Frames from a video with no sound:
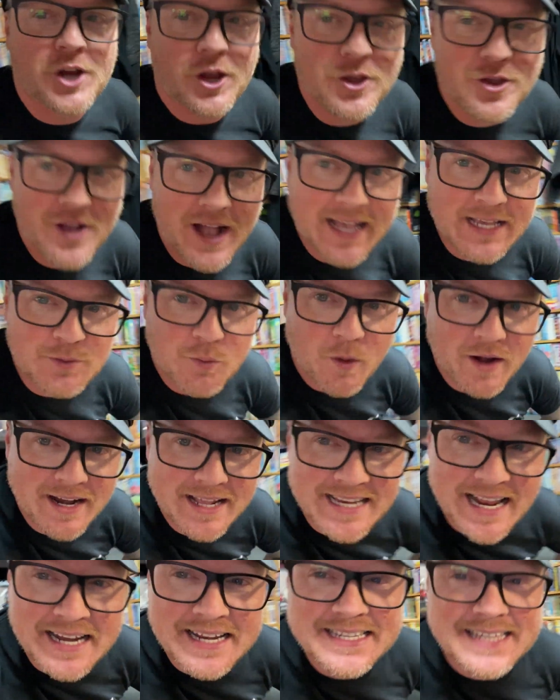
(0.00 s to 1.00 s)
you guys what it
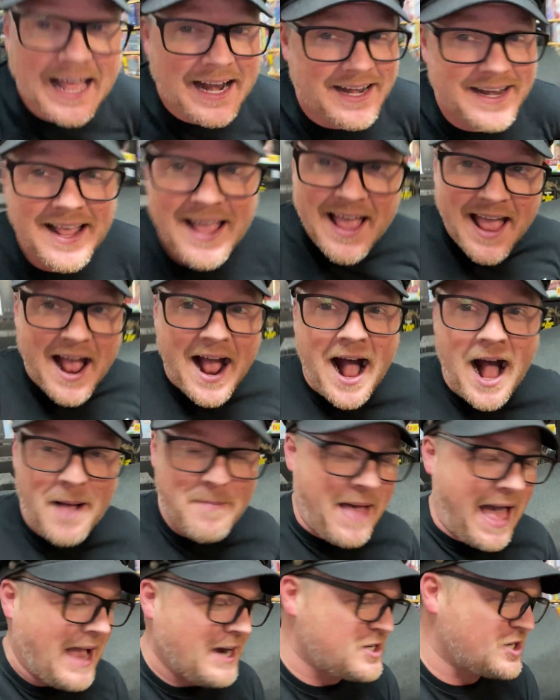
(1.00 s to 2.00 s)
is I decided I'm
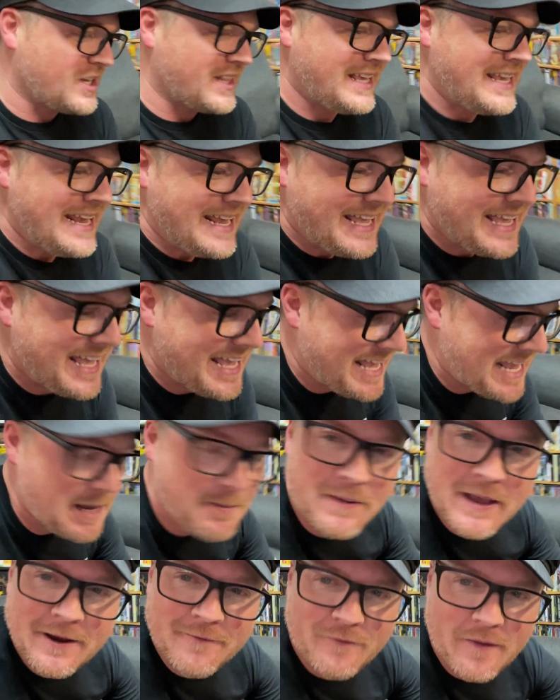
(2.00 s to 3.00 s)
actually
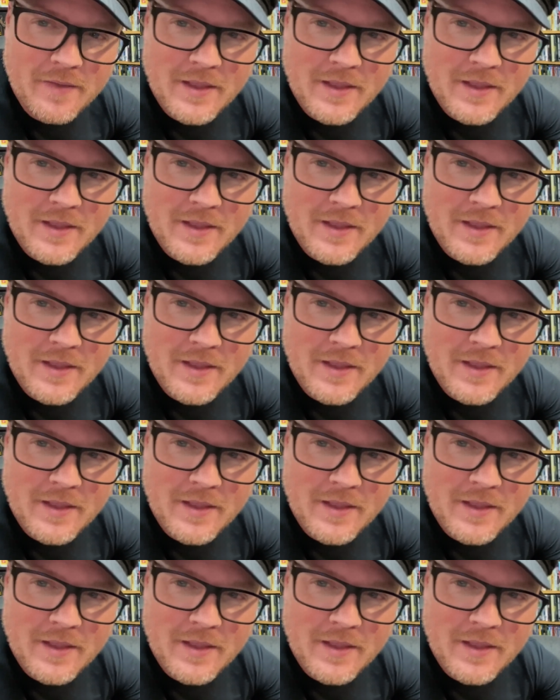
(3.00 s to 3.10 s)
keeping from